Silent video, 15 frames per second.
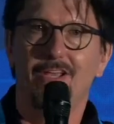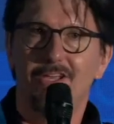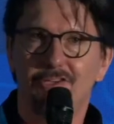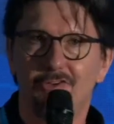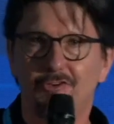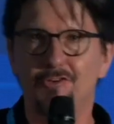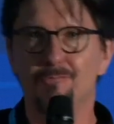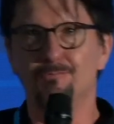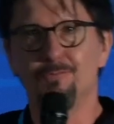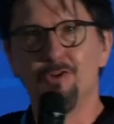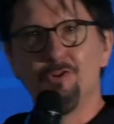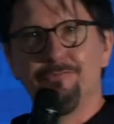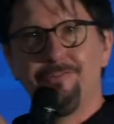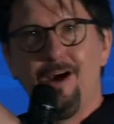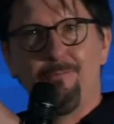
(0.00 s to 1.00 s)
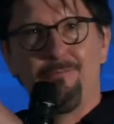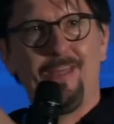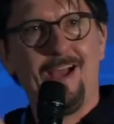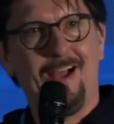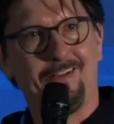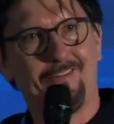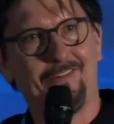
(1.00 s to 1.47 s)
you can move up
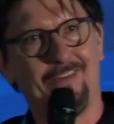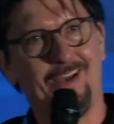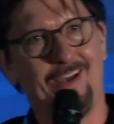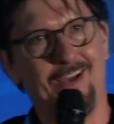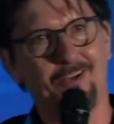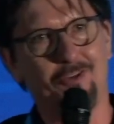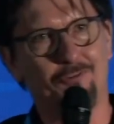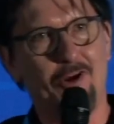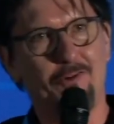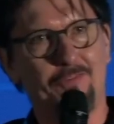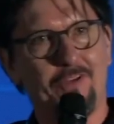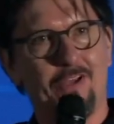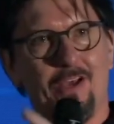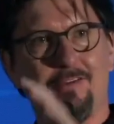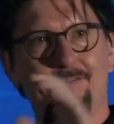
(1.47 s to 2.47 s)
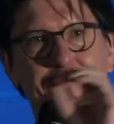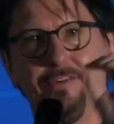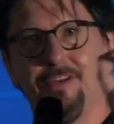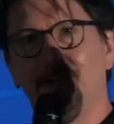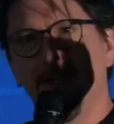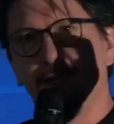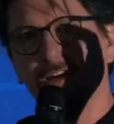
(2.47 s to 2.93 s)
that growth curve
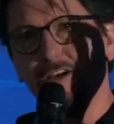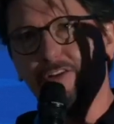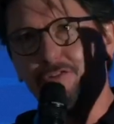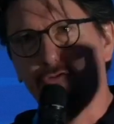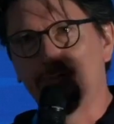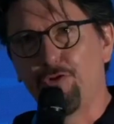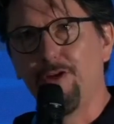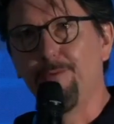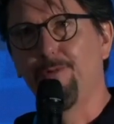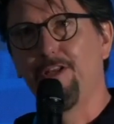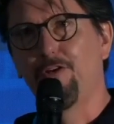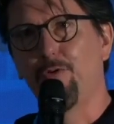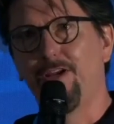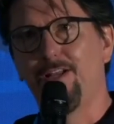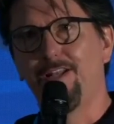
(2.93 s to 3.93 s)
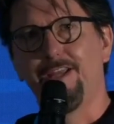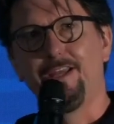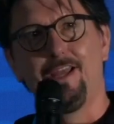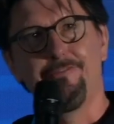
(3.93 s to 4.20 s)
extremely quickly.